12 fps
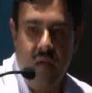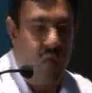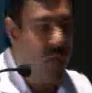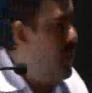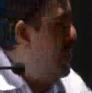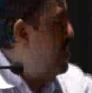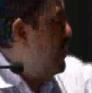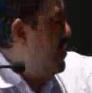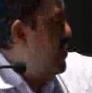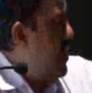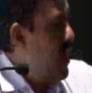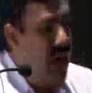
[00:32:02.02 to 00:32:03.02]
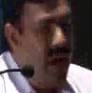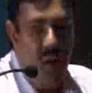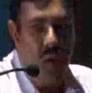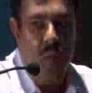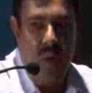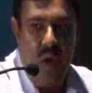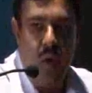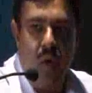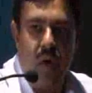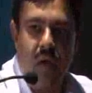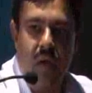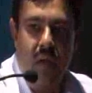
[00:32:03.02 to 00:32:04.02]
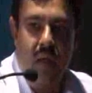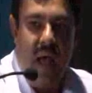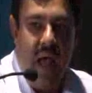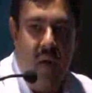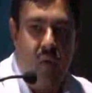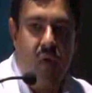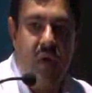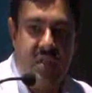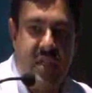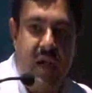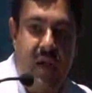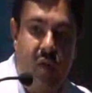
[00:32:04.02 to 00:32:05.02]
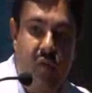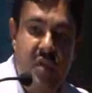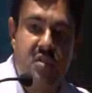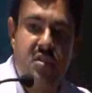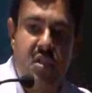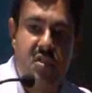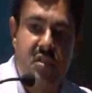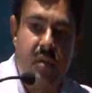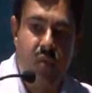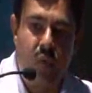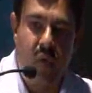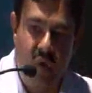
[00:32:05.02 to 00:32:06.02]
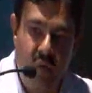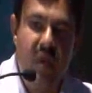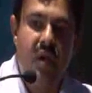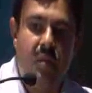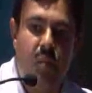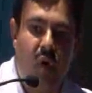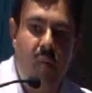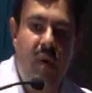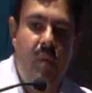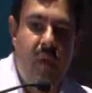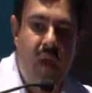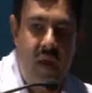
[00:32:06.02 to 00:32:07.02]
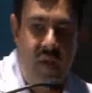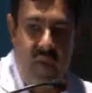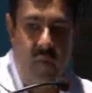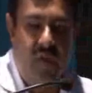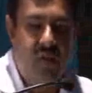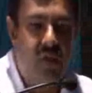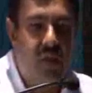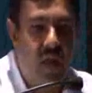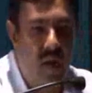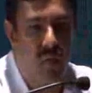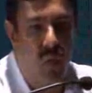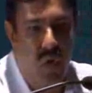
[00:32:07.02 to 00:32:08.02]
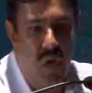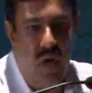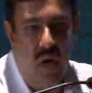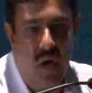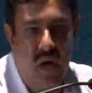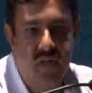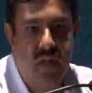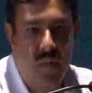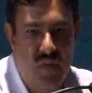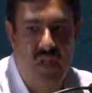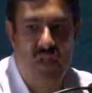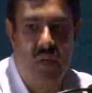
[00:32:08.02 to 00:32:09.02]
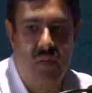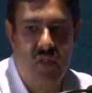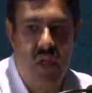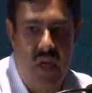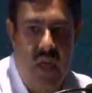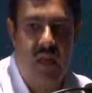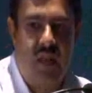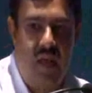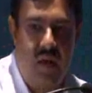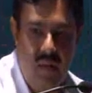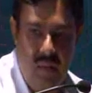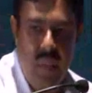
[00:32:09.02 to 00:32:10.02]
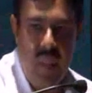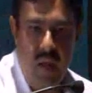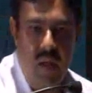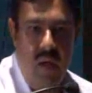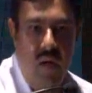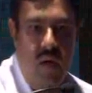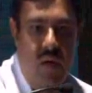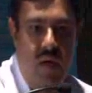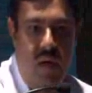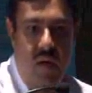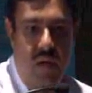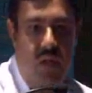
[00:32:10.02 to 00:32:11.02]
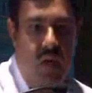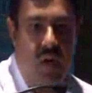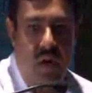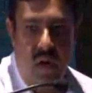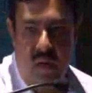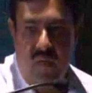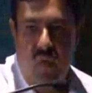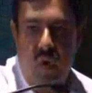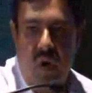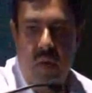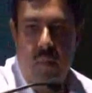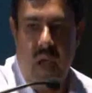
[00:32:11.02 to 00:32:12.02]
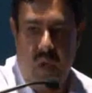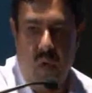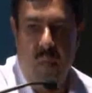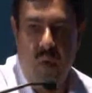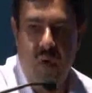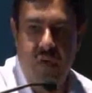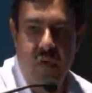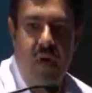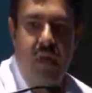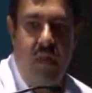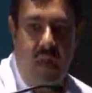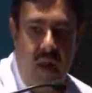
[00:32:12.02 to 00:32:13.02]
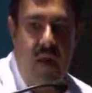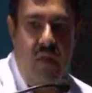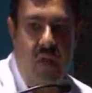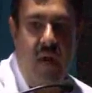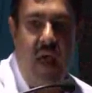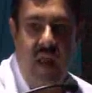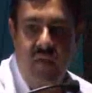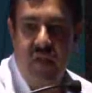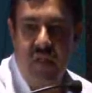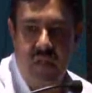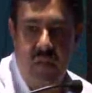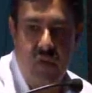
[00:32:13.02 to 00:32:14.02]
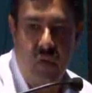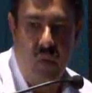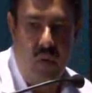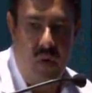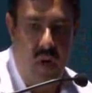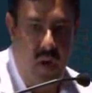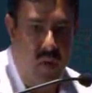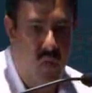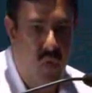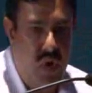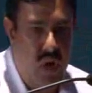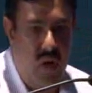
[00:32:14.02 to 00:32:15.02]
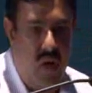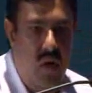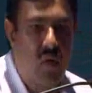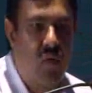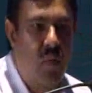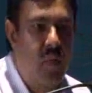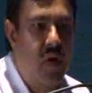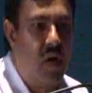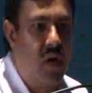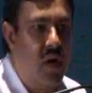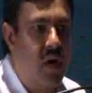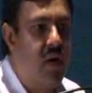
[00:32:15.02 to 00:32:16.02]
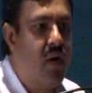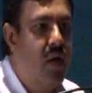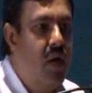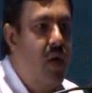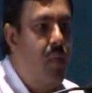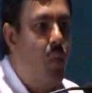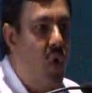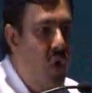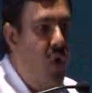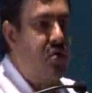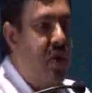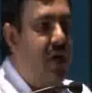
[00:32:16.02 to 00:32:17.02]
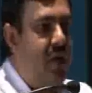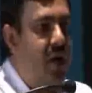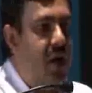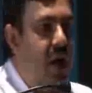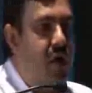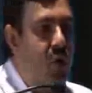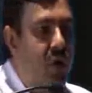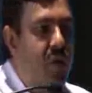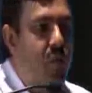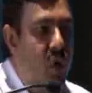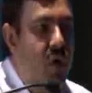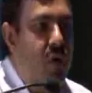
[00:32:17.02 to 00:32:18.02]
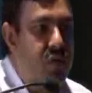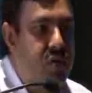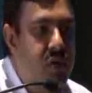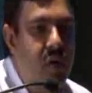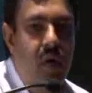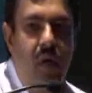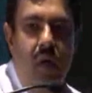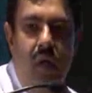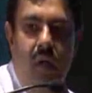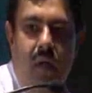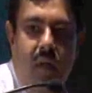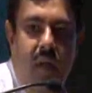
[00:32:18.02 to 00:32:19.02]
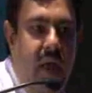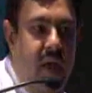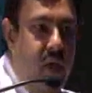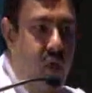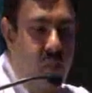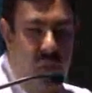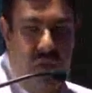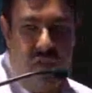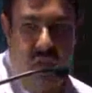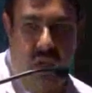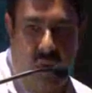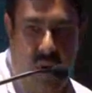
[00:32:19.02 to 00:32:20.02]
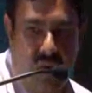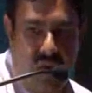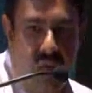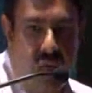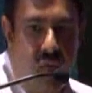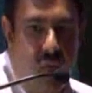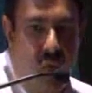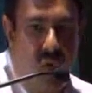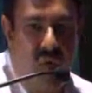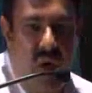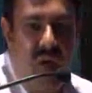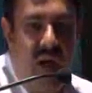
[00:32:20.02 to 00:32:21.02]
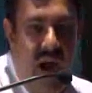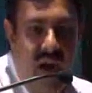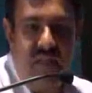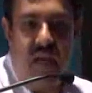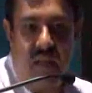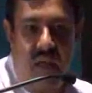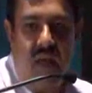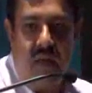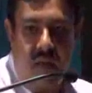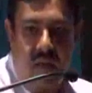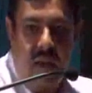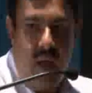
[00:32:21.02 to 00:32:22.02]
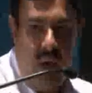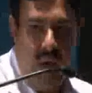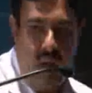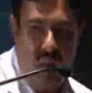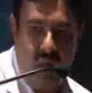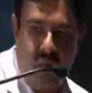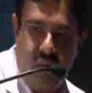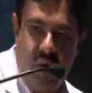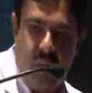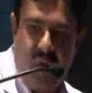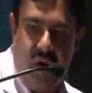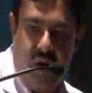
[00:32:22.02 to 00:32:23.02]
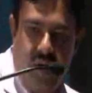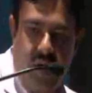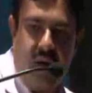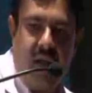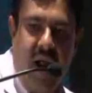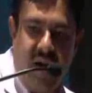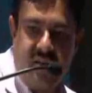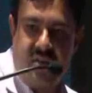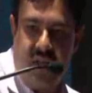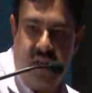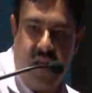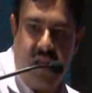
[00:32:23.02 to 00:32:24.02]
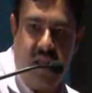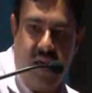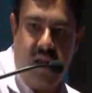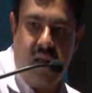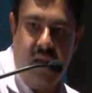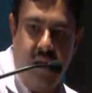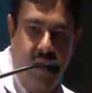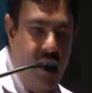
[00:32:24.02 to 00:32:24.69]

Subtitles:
from this satellite or payload, I have to decide now which system could have been in problem. And as I mentioned, there are 1400 subsystems sitting there, 314 microprocessor, and there are other RF systems. So total around 1400 to 1500 modules are there, electronic modules. Like in your PC, you have some 4 or 5 cards are there. Now I have 1500 cards sitting there.